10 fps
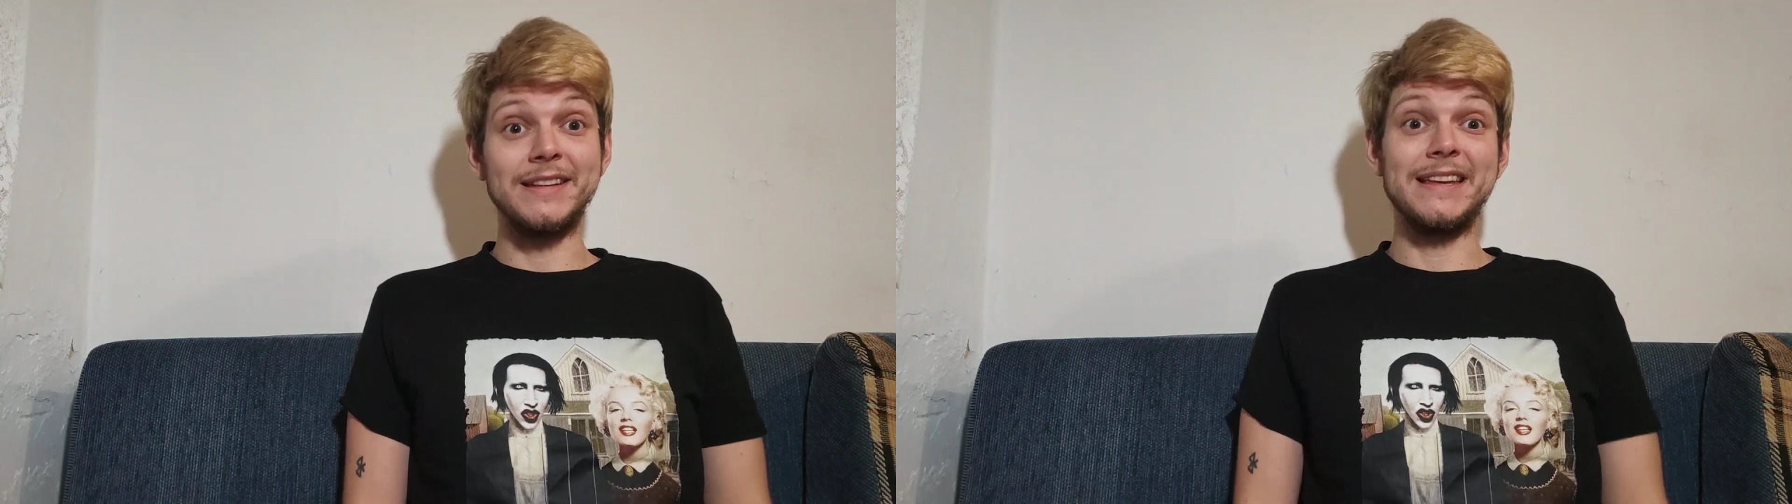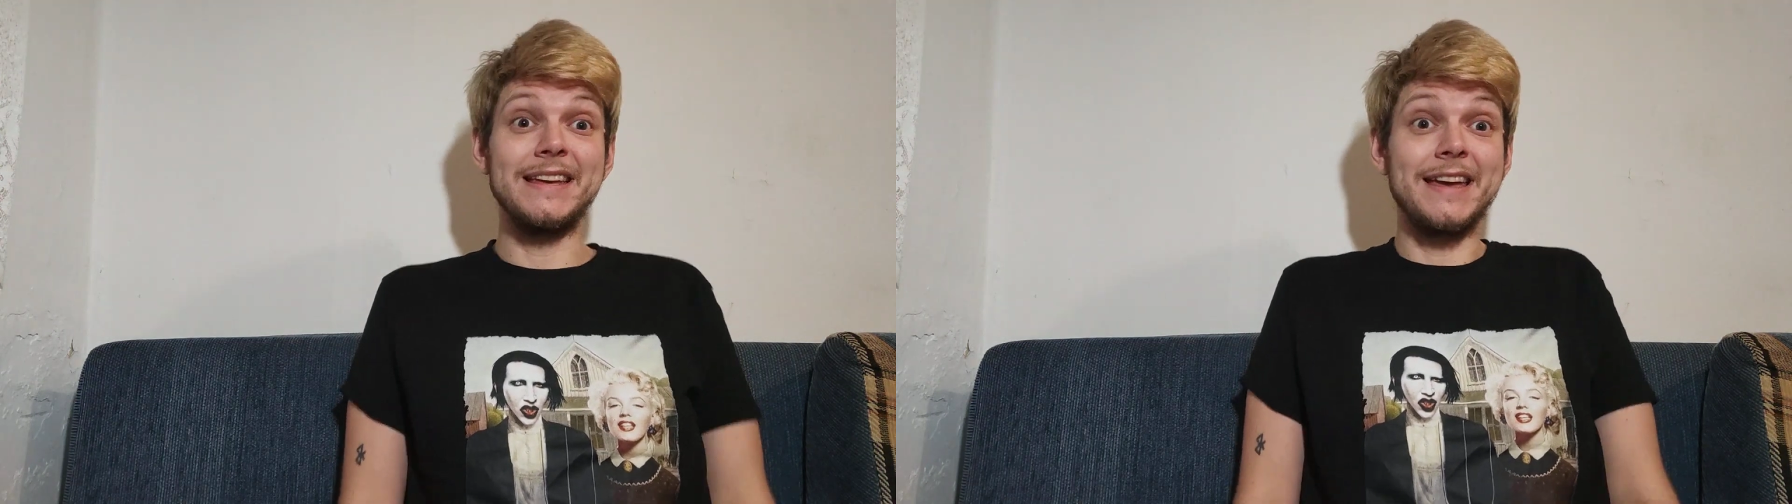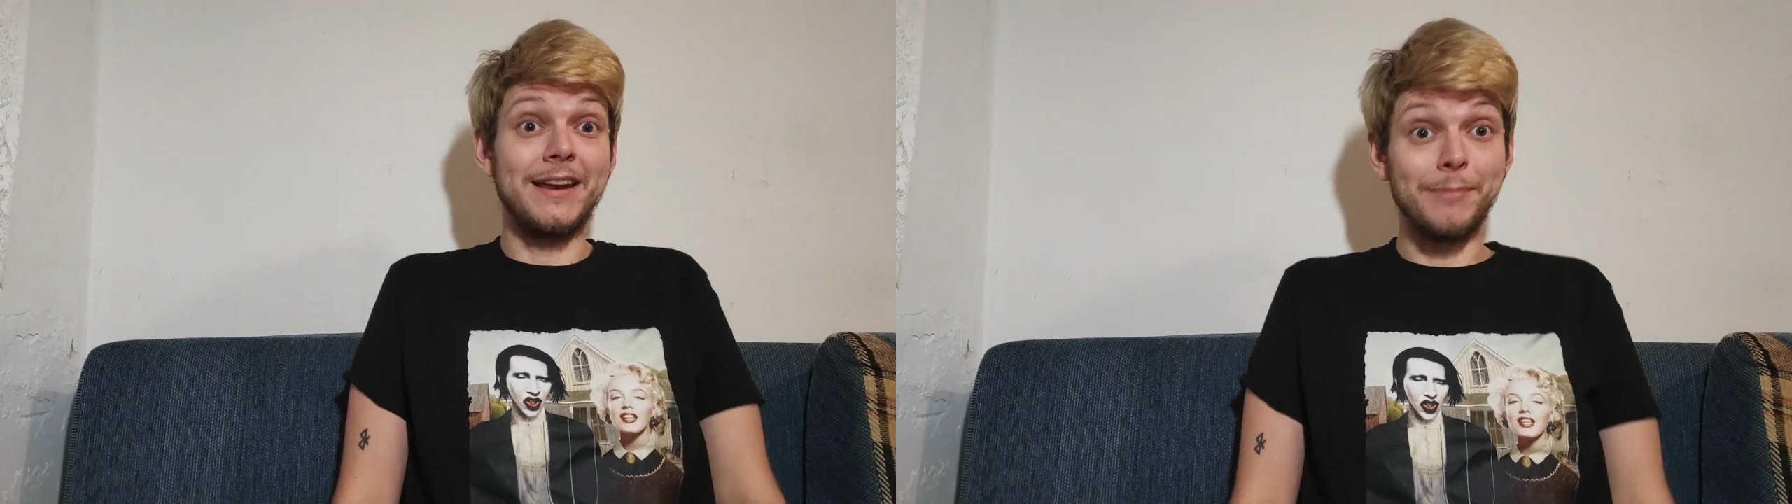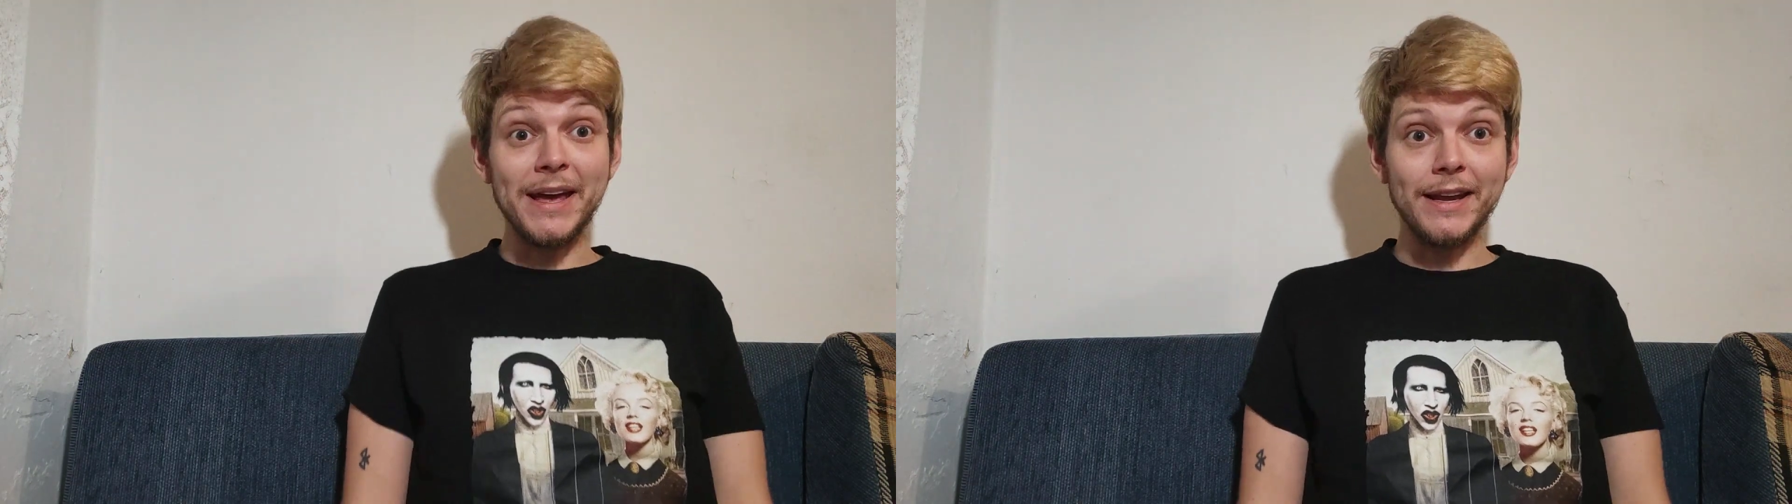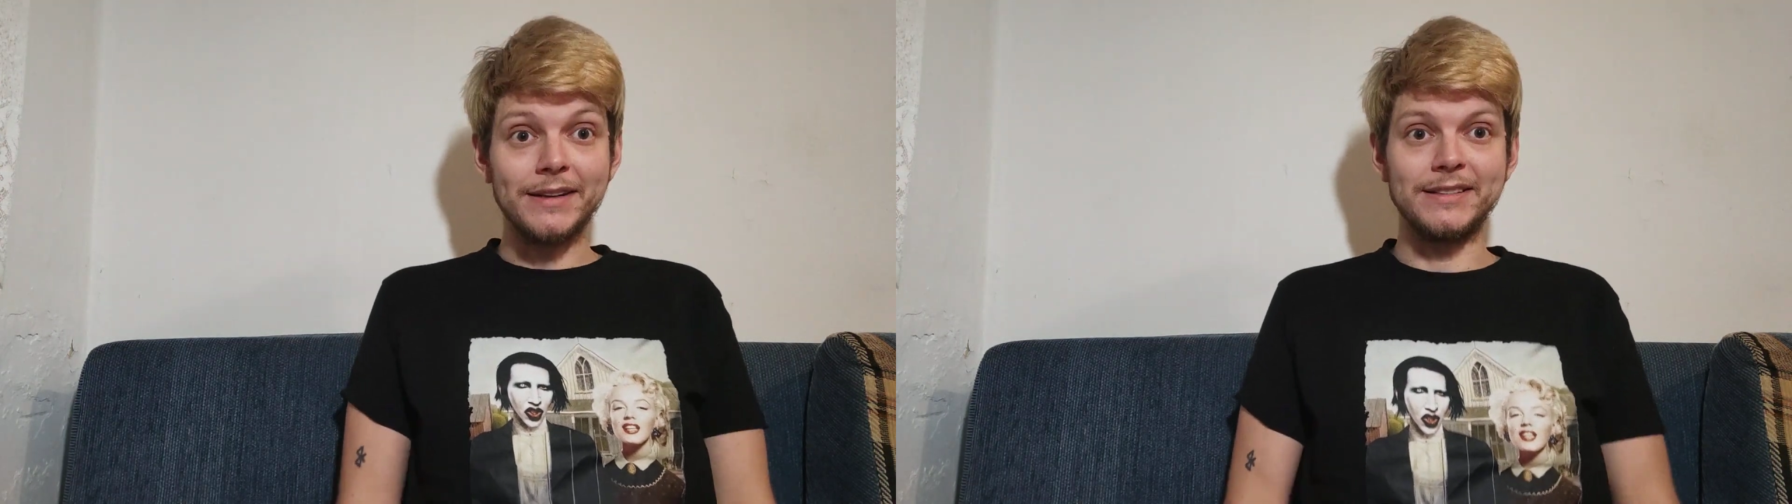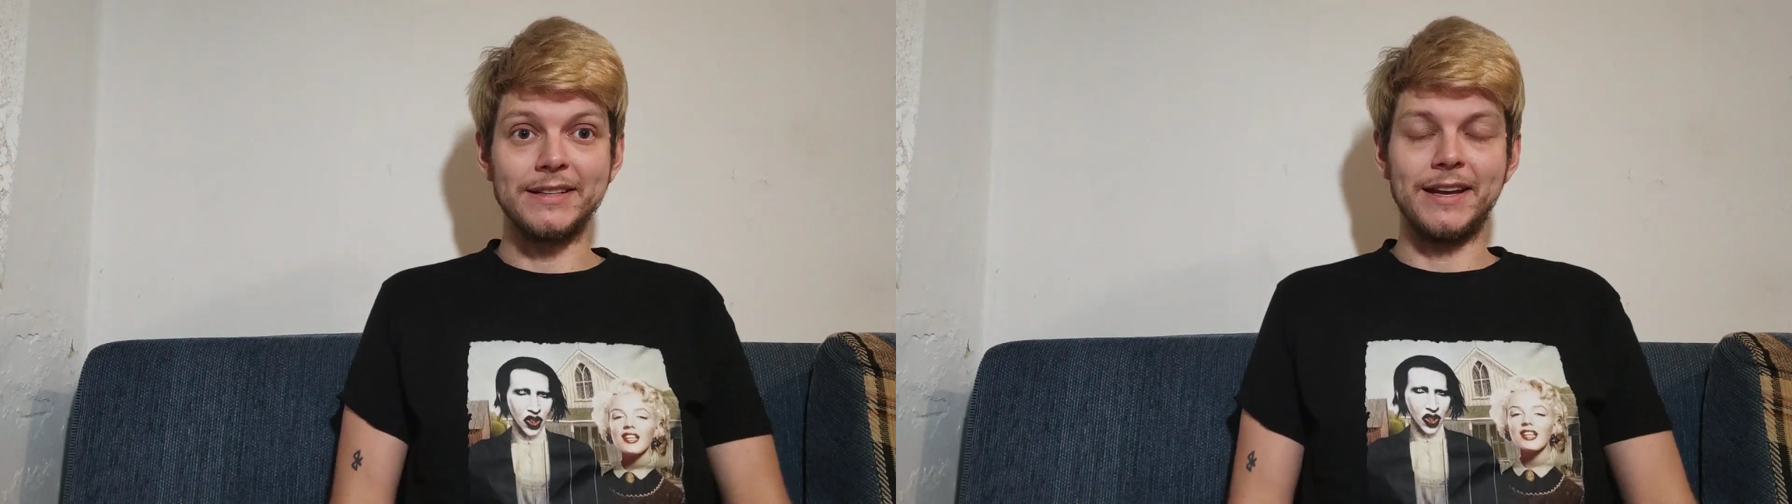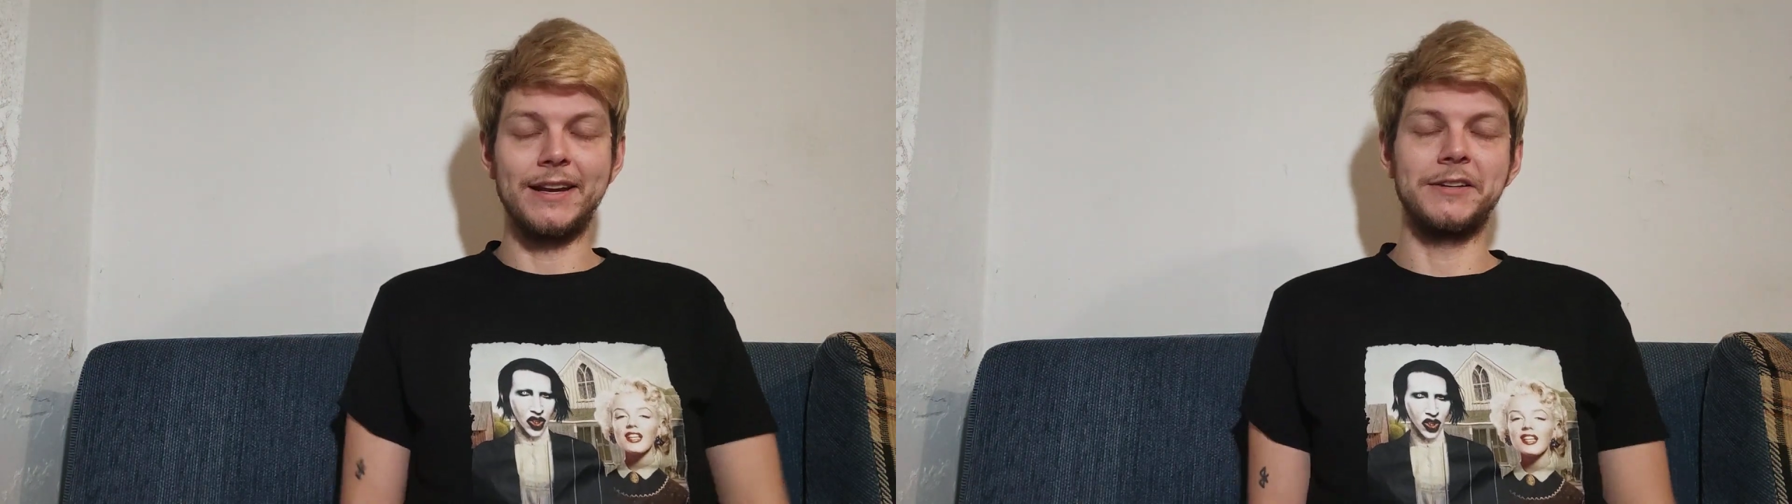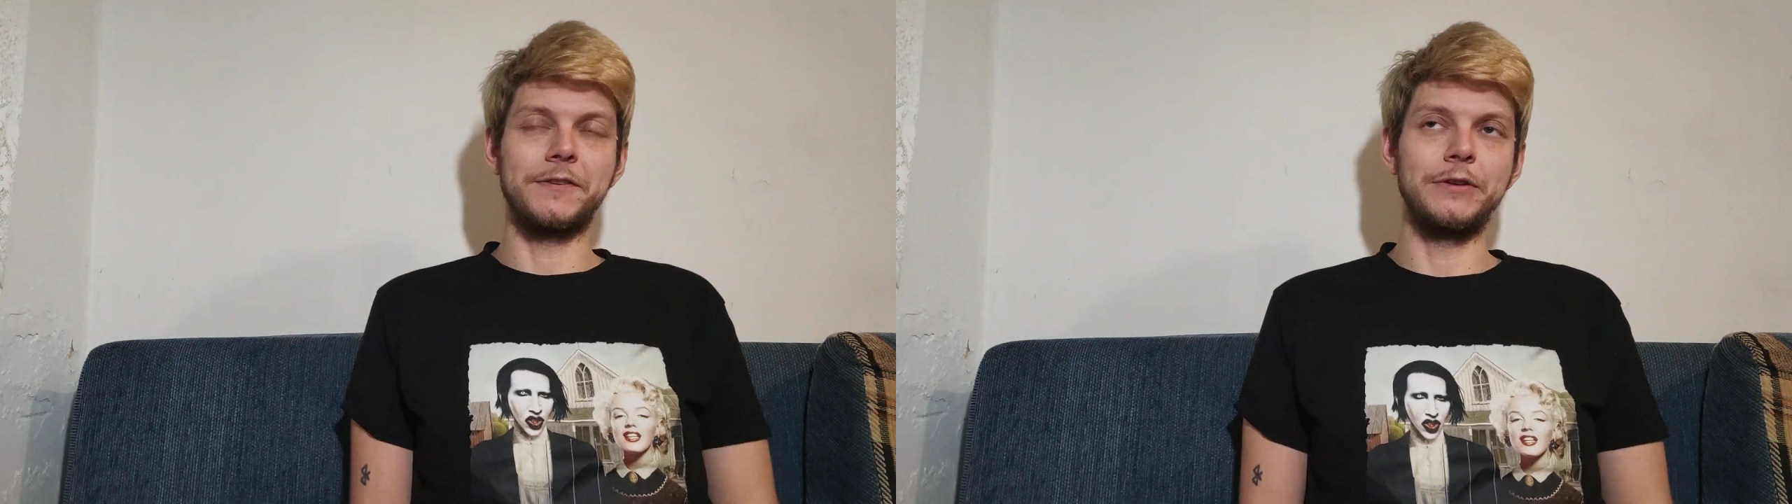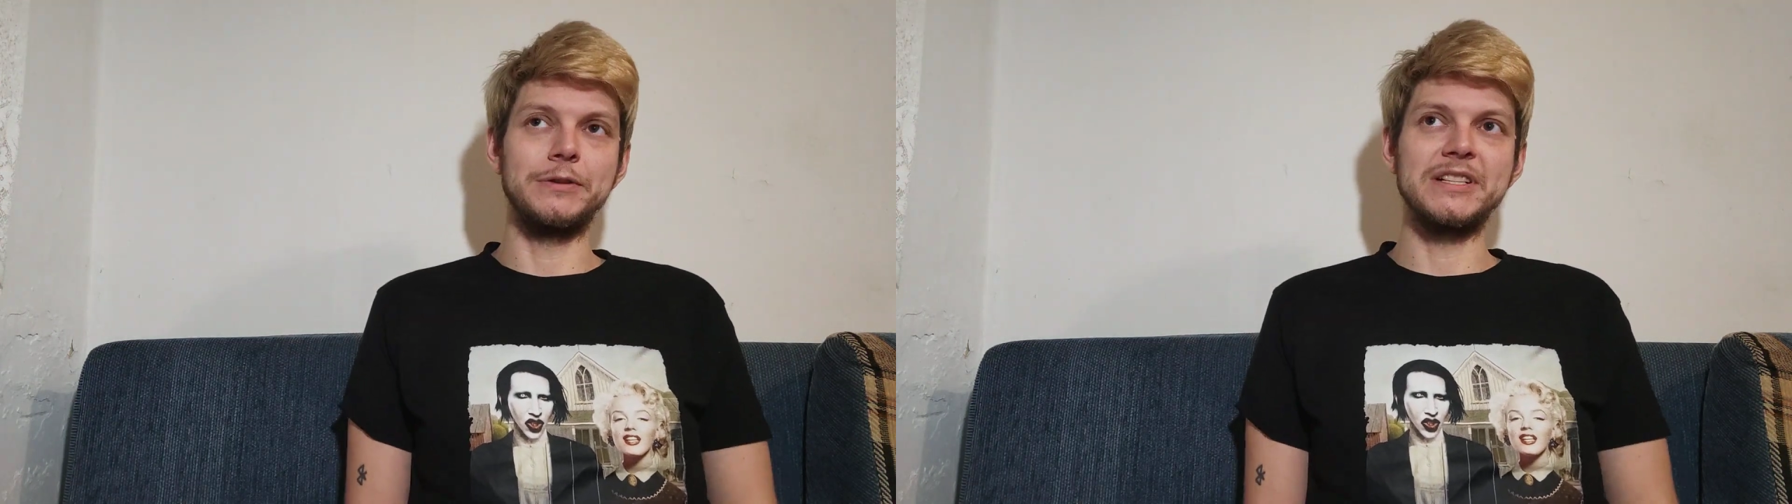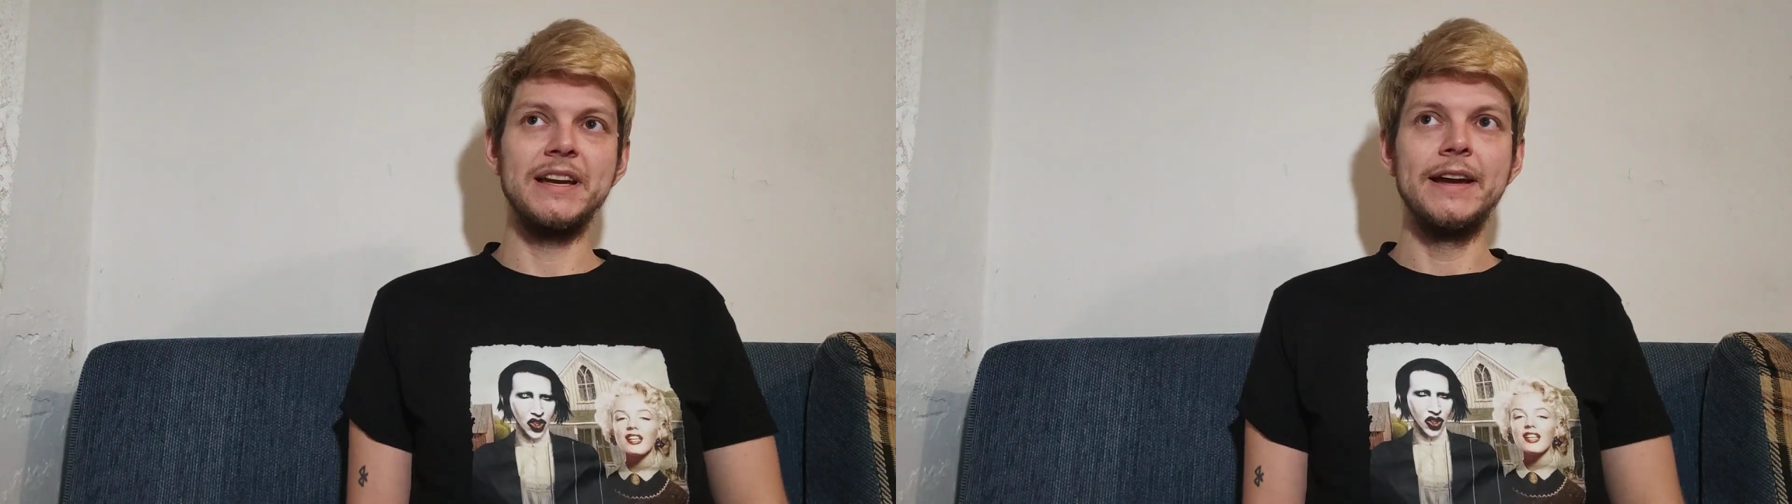he admitted in
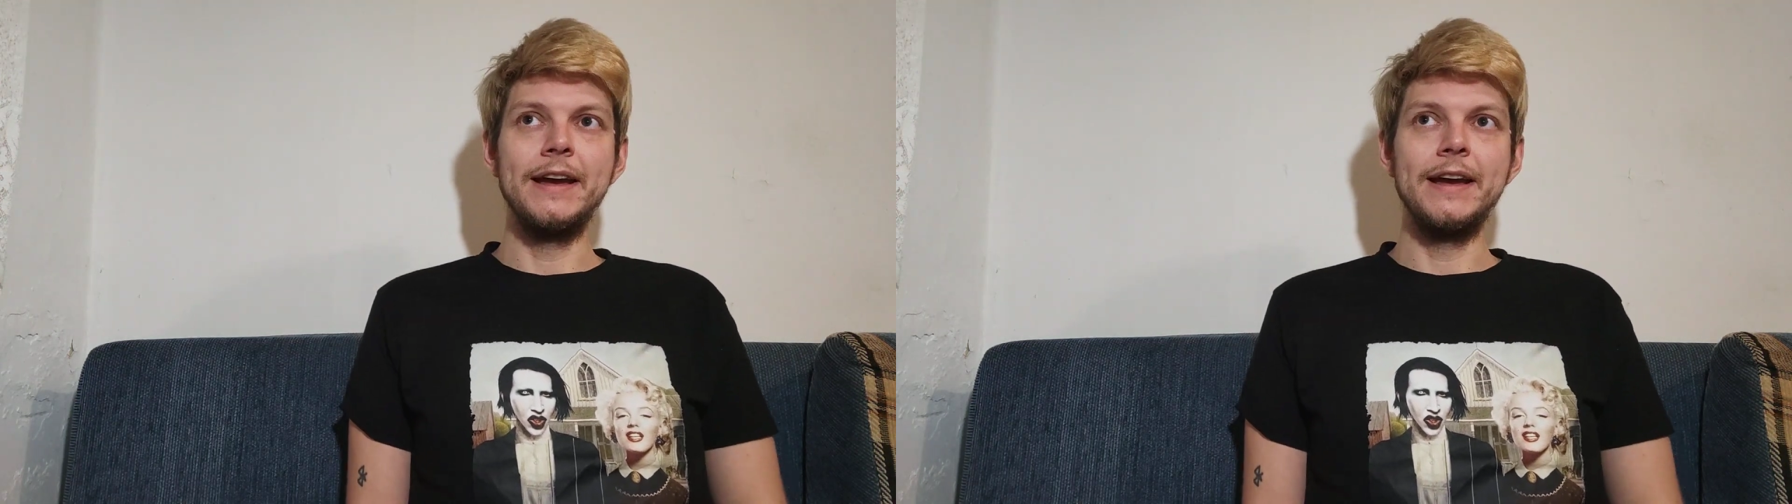interviews.